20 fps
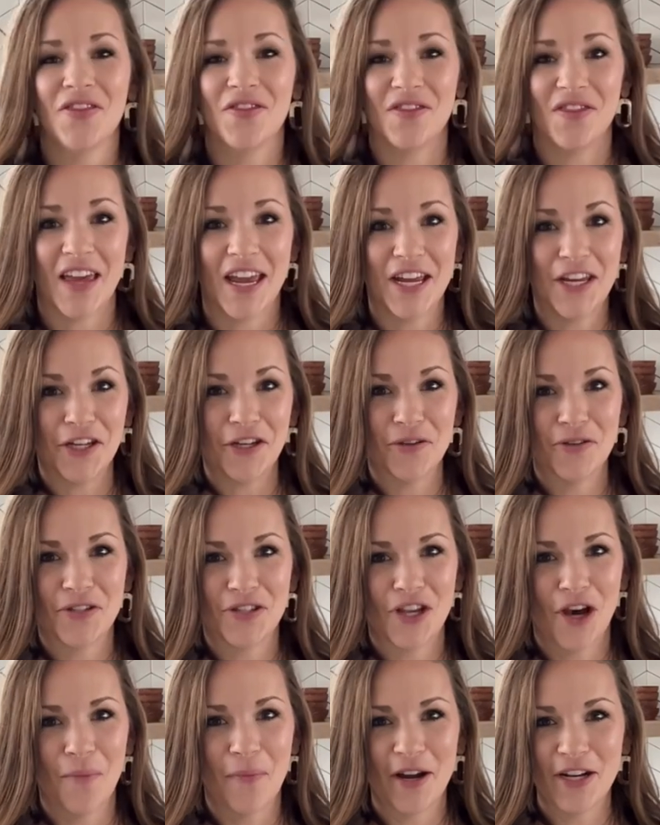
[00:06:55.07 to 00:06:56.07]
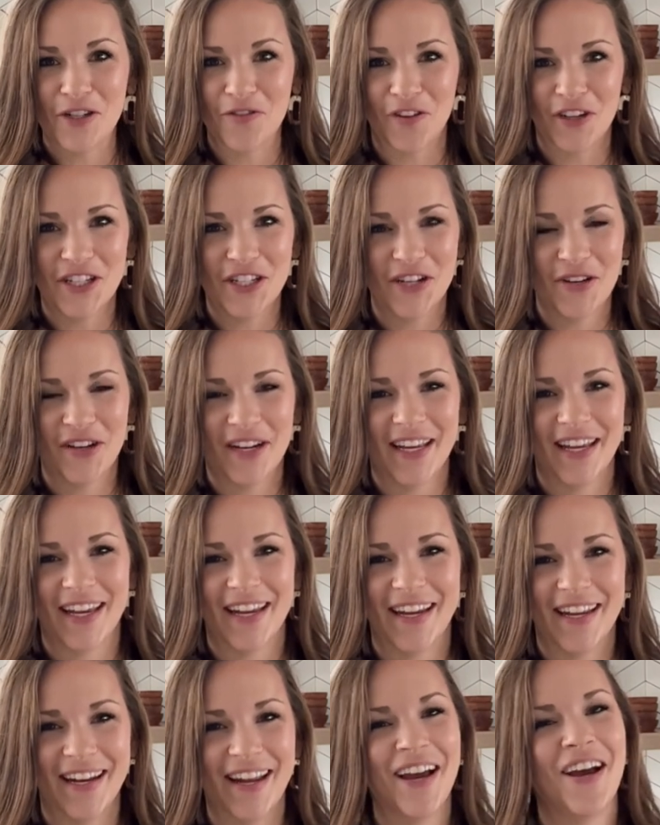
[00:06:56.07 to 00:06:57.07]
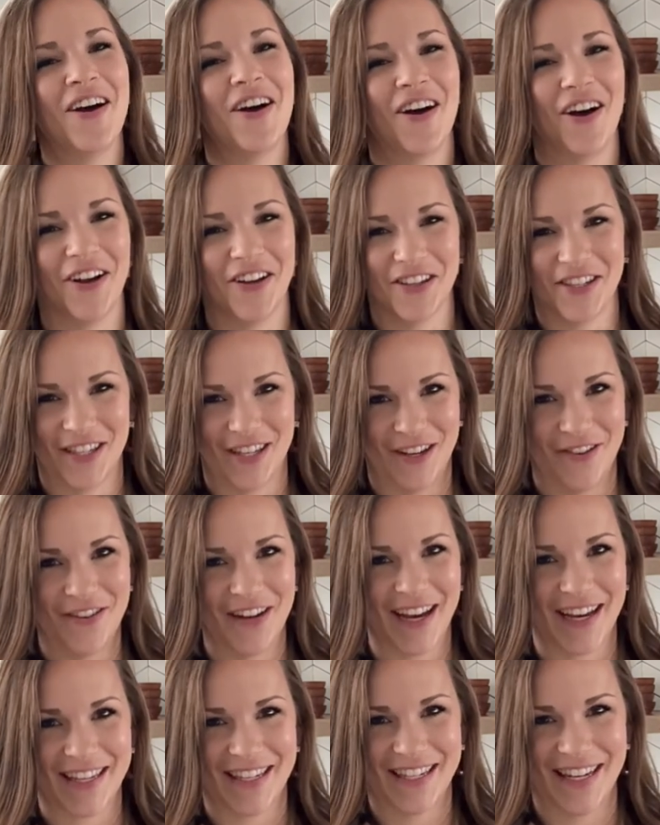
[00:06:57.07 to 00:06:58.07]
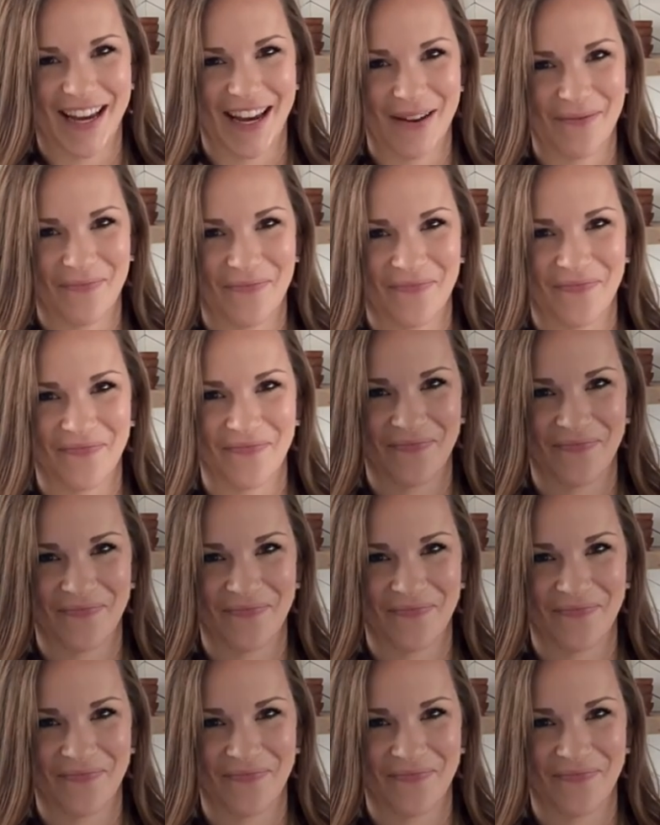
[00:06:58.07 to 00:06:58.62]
Thank you so much for tuning in. I'll see you next time.